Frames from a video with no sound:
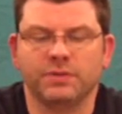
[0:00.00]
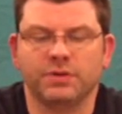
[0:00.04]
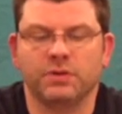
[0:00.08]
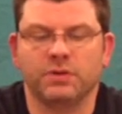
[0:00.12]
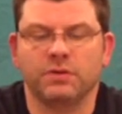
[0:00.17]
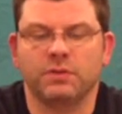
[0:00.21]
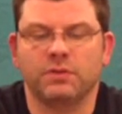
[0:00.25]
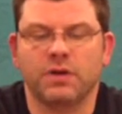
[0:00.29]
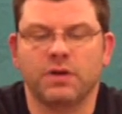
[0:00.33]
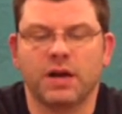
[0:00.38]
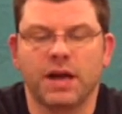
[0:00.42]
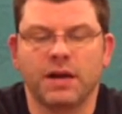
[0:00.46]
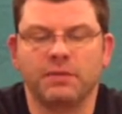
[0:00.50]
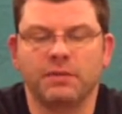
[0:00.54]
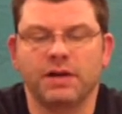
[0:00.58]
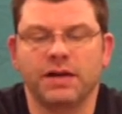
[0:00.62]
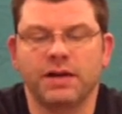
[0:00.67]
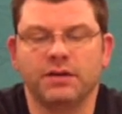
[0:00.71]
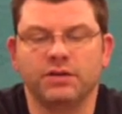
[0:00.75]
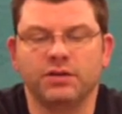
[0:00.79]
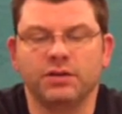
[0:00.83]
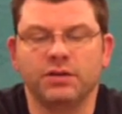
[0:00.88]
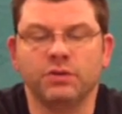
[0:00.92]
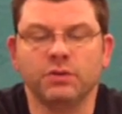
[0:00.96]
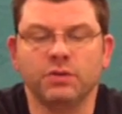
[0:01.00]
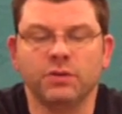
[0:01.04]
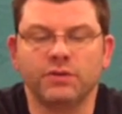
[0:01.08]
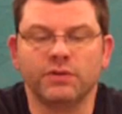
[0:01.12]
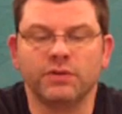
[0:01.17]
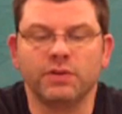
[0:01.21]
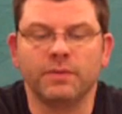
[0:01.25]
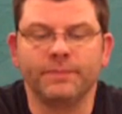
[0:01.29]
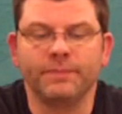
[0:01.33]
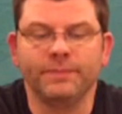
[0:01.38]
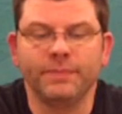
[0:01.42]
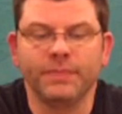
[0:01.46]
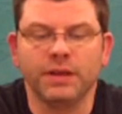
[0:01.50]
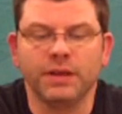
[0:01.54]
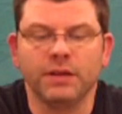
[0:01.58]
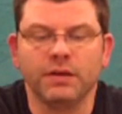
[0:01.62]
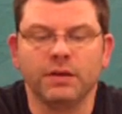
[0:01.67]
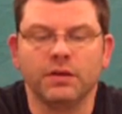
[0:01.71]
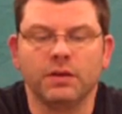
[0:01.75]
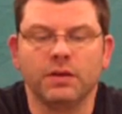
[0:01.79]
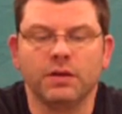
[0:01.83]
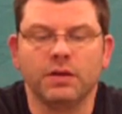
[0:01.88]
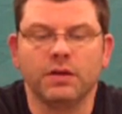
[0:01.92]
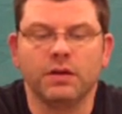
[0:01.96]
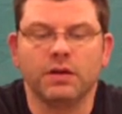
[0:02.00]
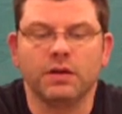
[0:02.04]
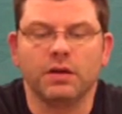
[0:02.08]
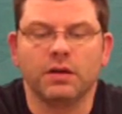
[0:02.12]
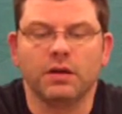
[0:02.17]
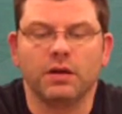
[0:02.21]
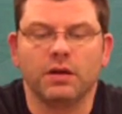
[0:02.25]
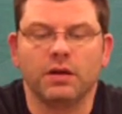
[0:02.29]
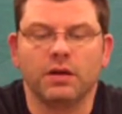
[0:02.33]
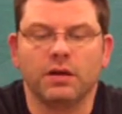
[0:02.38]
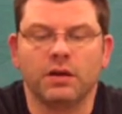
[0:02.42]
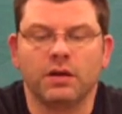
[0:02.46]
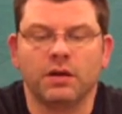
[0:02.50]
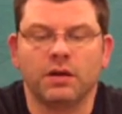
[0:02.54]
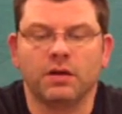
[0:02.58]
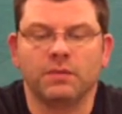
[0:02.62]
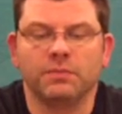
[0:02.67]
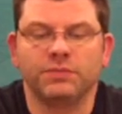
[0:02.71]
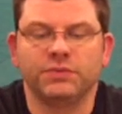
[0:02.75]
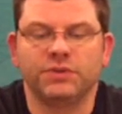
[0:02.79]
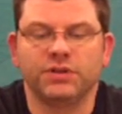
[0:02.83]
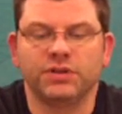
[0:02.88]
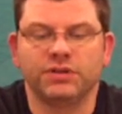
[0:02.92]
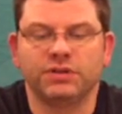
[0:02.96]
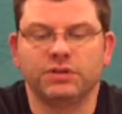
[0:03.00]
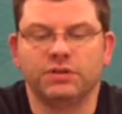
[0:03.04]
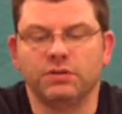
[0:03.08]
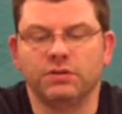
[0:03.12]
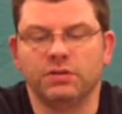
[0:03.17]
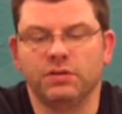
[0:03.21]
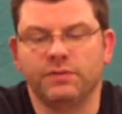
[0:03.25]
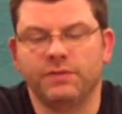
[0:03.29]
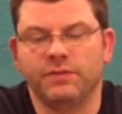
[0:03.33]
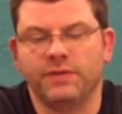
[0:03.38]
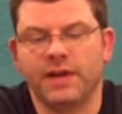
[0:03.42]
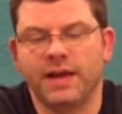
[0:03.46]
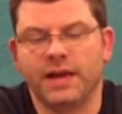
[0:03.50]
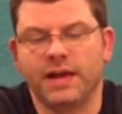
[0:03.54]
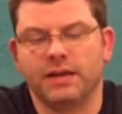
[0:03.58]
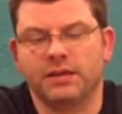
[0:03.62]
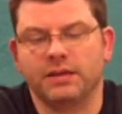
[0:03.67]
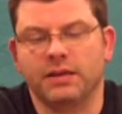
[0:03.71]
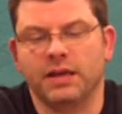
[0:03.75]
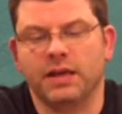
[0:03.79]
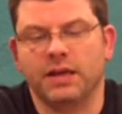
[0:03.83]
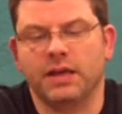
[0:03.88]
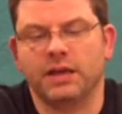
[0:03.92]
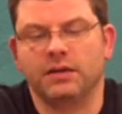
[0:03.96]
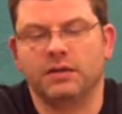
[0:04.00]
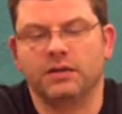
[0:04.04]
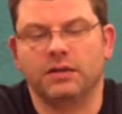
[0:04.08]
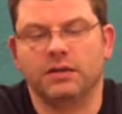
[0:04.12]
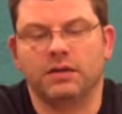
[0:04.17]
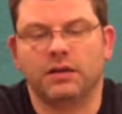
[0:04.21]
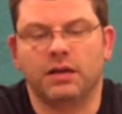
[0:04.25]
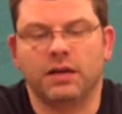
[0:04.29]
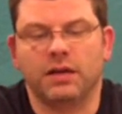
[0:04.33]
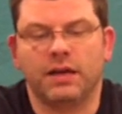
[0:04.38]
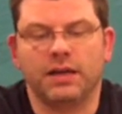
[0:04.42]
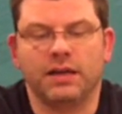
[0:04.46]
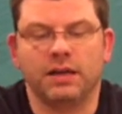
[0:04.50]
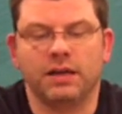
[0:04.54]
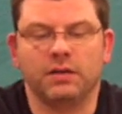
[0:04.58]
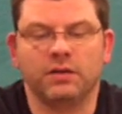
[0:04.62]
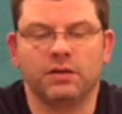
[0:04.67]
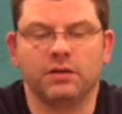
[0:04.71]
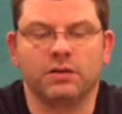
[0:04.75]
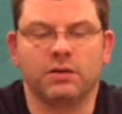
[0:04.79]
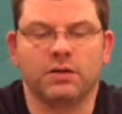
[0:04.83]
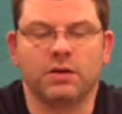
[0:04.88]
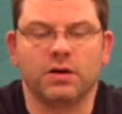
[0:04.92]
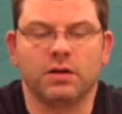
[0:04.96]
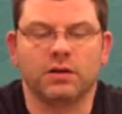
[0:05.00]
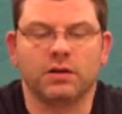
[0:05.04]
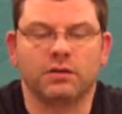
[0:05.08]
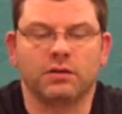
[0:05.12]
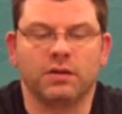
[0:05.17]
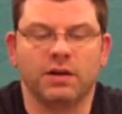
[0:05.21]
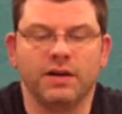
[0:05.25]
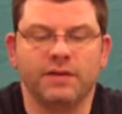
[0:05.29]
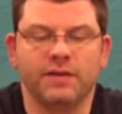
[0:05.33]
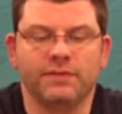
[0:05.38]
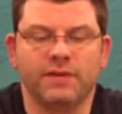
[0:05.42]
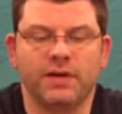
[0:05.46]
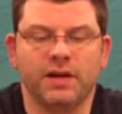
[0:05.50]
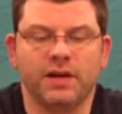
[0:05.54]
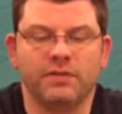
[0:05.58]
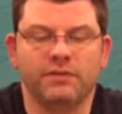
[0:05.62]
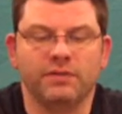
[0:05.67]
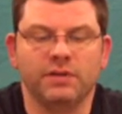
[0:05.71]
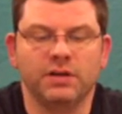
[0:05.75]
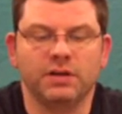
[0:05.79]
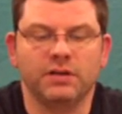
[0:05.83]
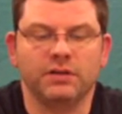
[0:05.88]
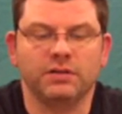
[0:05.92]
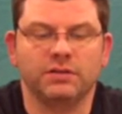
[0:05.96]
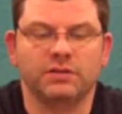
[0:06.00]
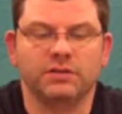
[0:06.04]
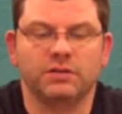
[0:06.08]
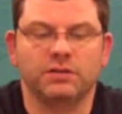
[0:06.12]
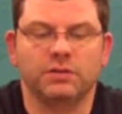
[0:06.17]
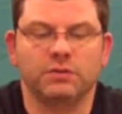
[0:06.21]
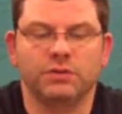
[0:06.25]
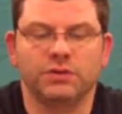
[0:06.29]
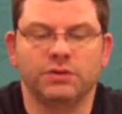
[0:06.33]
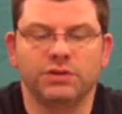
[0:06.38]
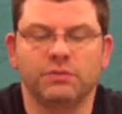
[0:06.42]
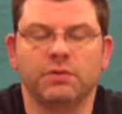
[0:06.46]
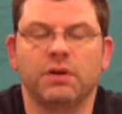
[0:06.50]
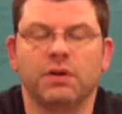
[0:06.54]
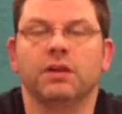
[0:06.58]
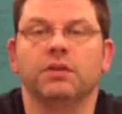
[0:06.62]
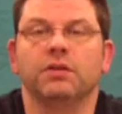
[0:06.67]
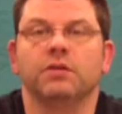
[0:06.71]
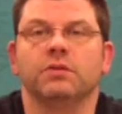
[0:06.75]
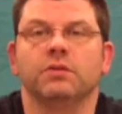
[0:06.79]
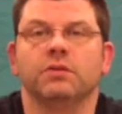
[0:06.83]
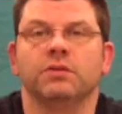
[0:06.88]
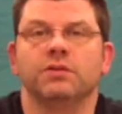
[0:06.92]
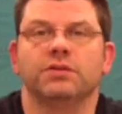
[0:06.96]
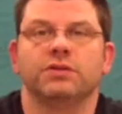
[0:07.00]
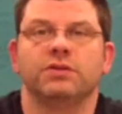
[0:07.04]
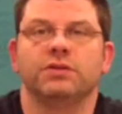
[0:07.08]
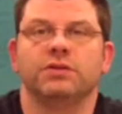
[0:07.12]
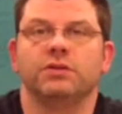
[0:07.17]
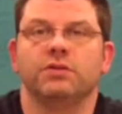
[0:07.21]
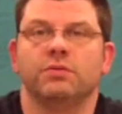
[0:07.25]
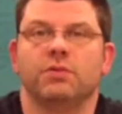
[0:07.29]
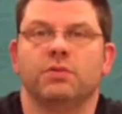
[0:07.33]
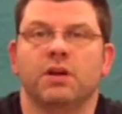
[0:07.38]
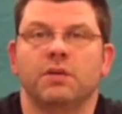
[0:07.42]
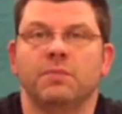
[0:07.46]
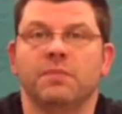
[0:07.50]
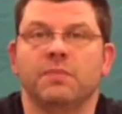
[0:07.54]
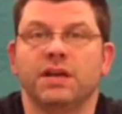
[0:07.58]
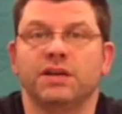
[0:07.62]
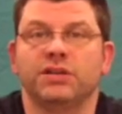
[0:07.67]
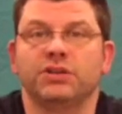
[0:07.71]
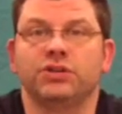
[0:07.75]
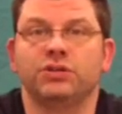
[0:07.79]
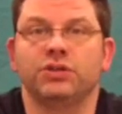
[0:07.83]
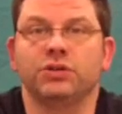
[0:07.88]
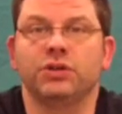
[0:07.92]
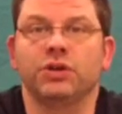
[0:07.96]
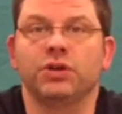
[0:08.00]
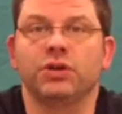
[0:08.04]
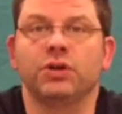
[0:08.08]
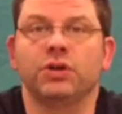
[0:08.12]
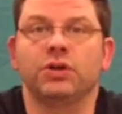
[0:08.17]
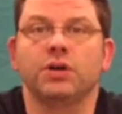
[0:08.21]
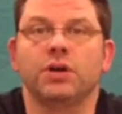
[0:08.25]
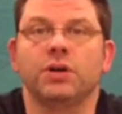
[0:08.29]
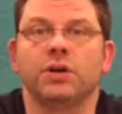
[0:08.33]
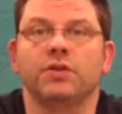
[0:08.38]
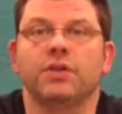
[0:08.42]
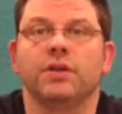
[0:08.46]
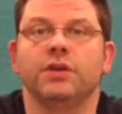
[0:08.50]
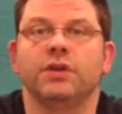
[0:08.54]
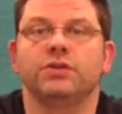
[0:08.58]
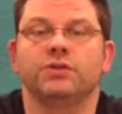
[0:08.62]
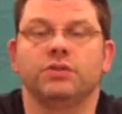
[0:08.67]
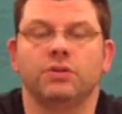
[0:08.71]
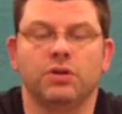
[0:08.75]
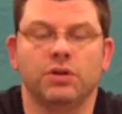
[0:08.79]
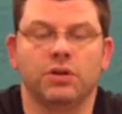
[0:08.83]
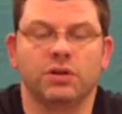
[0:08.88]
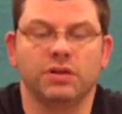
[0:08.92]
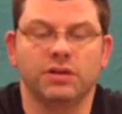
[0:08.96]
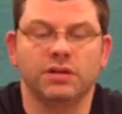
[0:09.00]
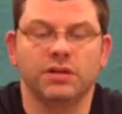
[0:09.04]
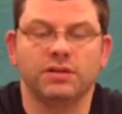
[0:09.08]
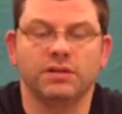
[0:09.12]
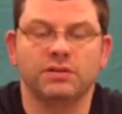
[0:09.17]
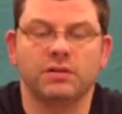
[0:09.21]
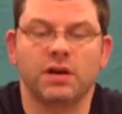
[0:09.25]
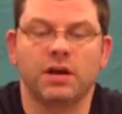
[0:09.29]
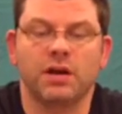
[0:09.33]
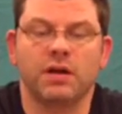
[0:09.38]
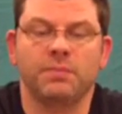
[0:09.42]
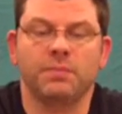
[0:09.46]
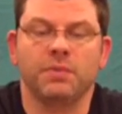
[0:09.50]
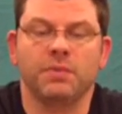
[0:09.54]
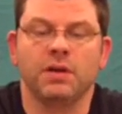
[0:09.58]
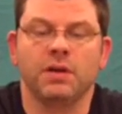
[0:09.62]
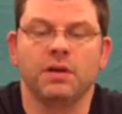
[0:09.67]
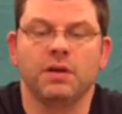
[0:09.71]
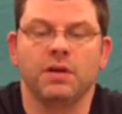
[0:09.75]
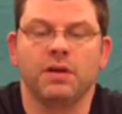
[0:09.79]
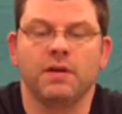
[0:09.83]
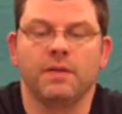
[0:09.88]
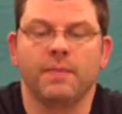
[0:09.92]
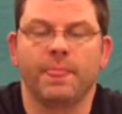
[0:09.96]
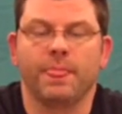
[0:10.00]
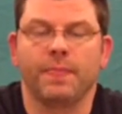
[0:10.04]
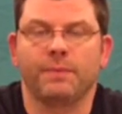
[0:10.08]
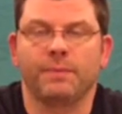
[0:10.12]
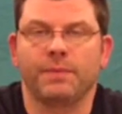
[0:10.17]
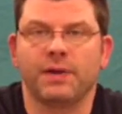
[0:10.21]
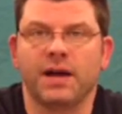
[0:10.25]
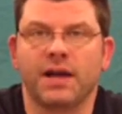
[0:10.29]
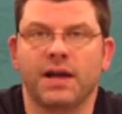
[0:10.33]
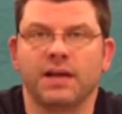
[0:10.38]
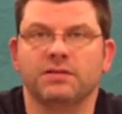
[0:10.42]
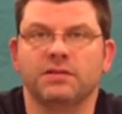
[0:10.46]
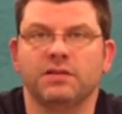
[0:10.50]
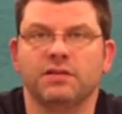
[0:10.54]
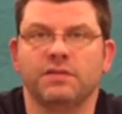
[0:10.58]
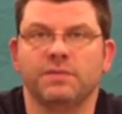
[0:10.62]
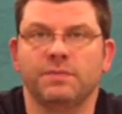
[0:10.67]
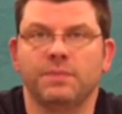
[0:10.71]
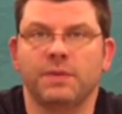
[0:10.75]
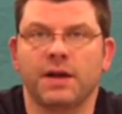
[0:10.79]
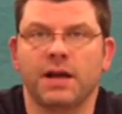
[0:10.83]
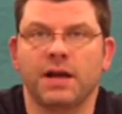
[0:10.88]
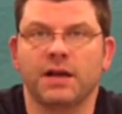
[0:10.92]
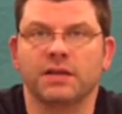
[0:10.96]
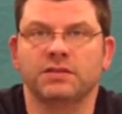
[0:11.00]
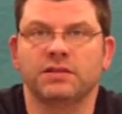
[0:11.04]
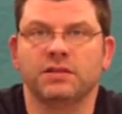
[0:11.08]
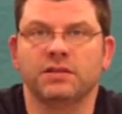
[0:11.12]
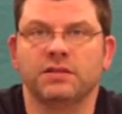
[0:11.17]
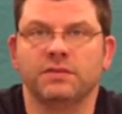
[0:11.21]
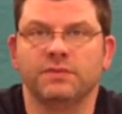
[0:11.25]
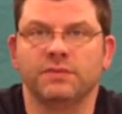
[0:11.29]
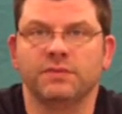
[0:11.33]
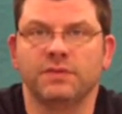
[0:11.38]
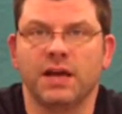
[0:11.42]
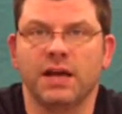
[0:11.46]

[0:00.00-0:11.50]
So I ran 2 of them just due to the fact that I get a little longer life out of it. So what you want to do is you want to make sure that you hook these up positive, positive,